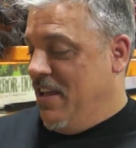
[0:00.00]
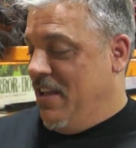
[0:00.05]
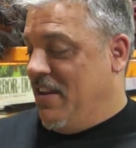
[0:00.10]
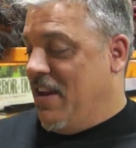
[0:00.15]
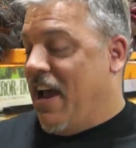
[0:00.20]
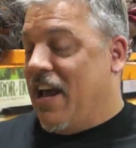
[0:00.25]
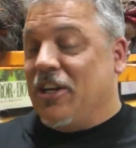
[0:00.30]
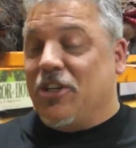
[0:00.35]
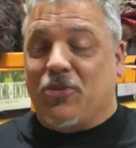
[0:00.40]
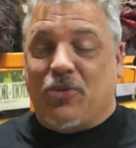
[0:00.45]

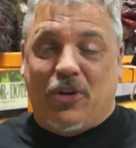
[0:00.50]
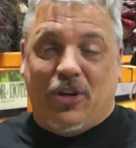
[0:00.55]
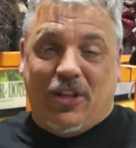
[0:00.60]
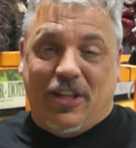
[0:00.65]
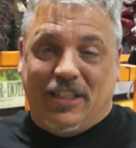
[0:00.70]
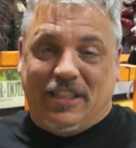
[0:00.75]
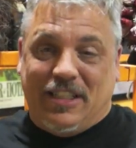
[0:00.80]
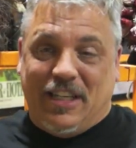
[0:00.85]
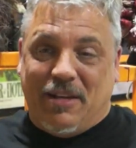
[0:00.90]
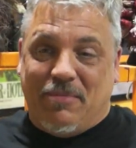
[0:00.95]
Not as
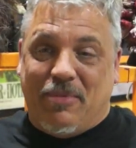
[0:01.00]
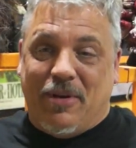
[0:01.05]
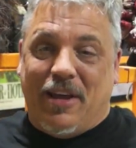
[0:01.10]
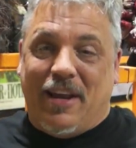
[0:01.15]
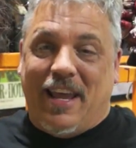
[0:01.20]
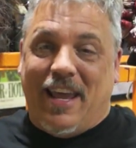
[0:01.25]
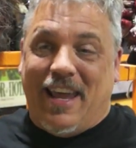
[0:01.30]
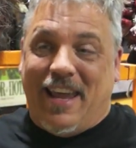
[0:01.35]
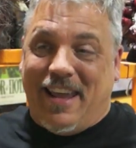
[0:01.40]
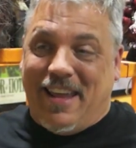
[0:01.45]
realistic,
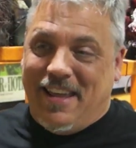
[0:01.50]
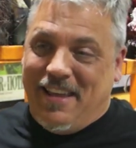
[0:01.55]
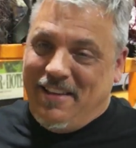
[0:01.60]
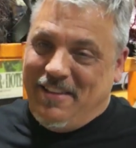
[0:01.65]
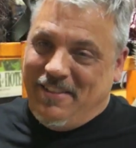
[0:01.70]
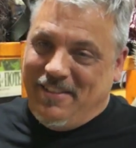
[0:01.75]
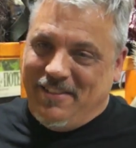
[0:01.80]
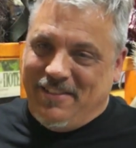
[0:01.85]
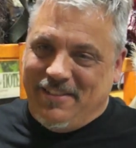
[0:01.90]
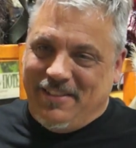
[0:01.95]
but hey,
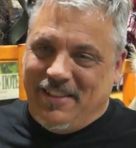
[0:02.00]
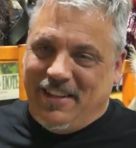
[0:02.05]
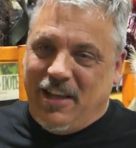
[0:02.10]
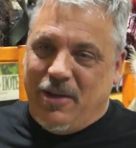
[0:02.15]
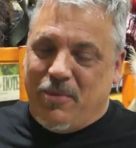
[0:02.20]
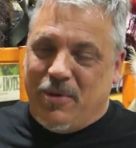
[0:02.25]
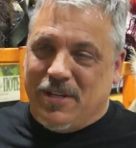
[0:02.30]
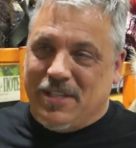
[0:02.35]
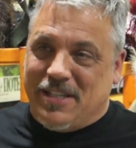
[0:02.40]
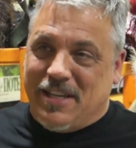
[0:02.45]

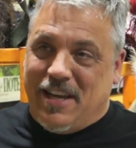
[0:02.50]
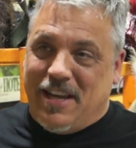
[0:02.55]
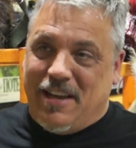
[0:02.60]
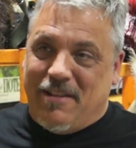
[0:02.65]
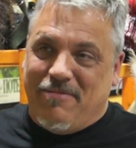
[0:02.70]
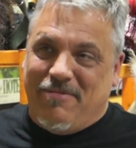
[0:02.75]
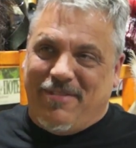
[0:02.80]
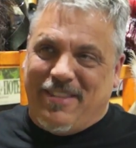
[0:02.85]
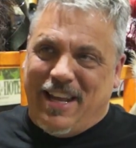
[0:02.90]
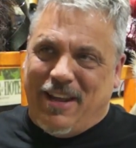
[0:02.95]
it was,
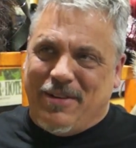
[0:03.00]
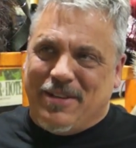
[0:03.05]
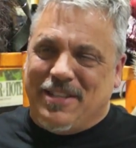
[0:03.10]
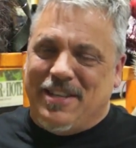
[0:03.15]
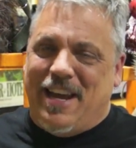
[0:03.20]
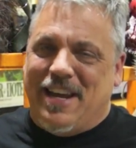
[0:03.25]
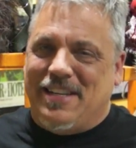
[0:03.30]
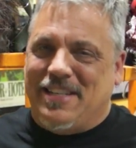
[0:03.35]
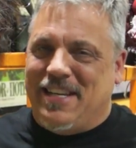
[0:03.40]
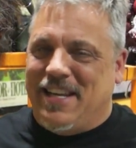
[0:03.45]
uh, I think it was
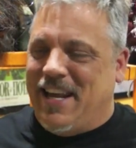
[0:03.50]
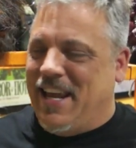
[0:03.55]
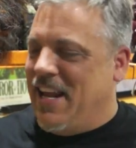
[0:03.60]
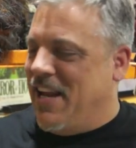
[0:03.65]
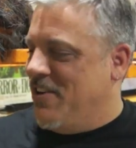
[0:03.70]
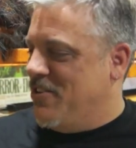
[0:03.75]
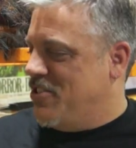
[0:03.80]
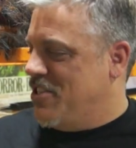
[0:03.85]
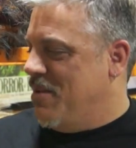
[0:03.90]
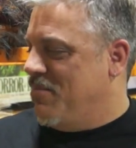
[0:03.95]

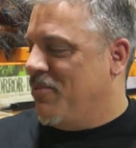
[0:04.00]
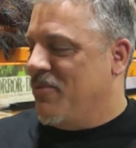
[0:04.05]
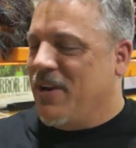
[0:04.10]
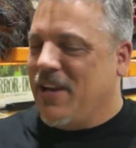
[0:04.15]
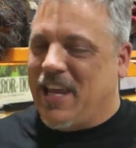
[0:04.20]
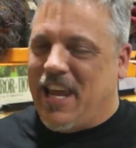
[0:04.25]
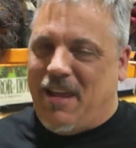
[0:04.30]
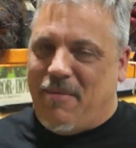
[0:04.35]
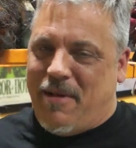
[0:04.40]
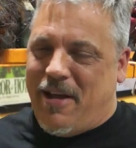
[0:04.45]
1980 or something
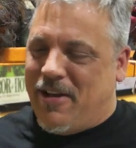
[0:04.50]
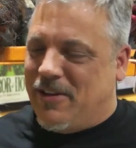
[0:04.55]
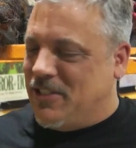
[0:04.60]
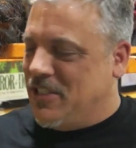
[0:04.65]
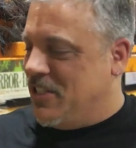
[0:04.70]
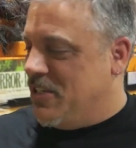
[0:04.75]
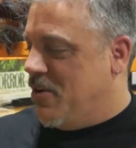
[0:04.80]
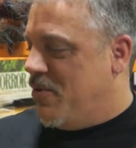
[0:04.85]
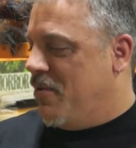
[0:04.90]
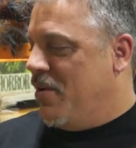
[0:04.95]
when it came out.
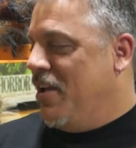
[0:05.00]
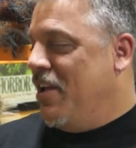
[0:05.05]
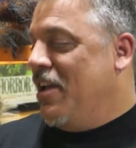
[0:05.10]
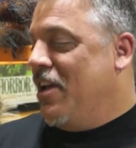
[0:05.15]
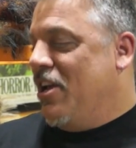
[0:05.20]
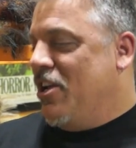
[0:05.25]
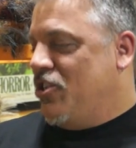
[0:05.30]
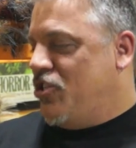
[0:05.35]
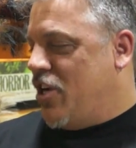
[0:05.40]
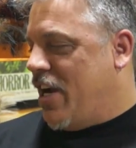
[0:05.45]
So
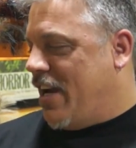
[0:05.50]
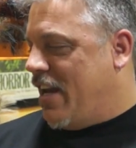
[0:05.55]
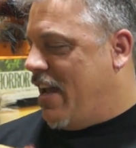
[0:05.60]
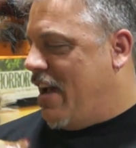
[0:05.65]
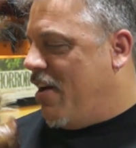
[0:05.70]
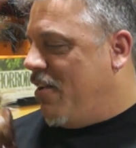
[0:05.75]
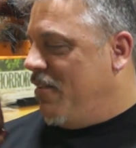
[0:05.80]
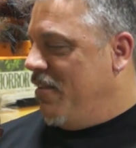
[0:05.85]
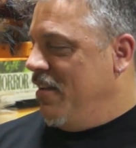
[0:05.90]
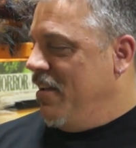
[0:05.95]
check it
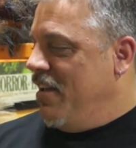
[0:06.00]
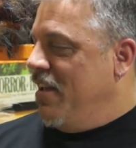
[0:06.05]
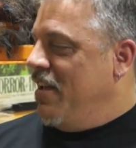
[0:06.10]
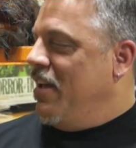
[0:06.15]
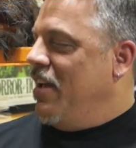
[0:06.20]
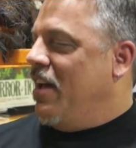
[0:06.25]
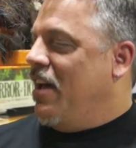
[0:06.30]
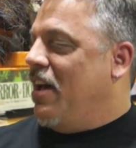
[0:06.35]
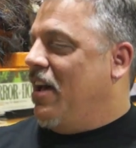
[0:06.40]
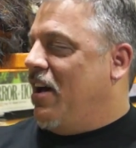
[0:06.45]
out.
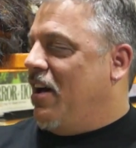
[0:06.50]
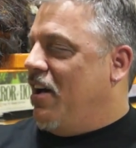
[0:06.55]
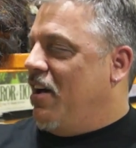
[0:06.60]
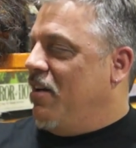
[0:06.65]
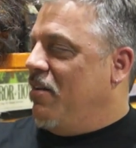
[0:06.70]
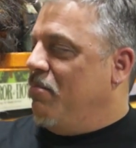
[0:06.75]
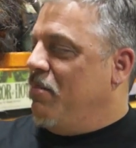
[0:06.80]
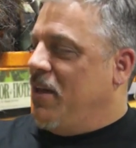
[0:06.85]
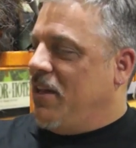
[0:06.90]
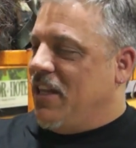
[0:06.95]

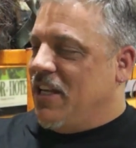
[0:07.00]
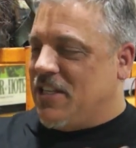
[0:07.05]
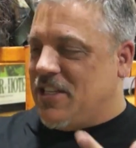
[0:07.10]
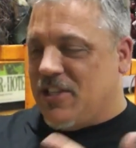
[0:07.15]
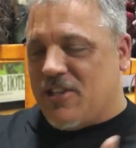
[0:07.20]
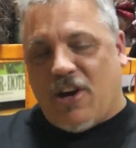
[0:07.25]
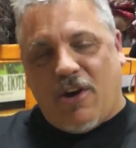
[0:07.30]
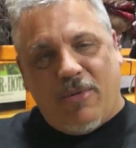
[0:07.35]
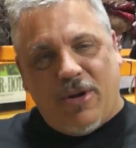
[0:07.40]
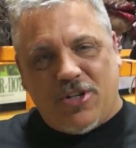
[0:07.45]
Uh, but this
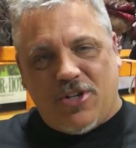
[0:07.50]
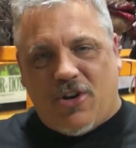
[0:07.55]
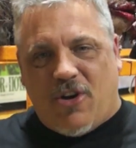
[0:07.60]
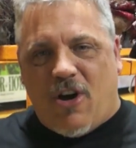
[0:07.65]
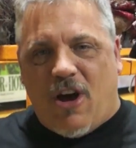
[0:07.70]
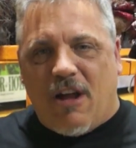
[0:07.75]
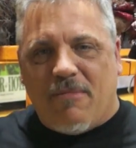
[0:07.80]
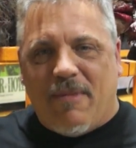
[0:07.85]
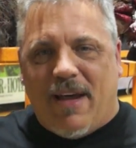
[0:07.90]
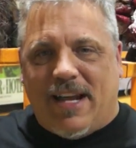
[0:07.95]
is our original
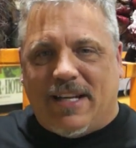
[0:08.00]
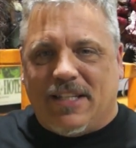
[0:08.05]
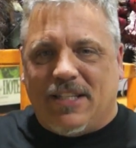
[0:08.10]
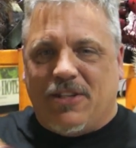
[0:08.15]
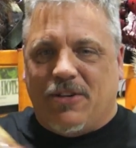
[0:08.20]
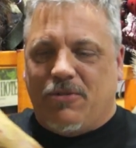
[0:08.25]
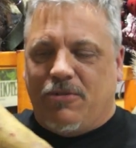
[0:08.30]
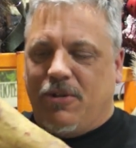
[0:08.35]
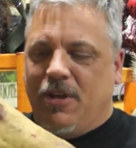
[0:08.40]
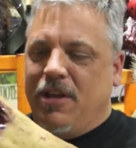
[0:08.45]
hog mask.
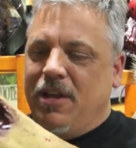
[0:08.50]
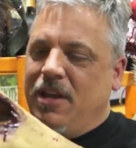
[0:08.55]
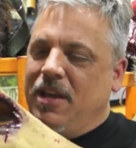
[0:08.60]
So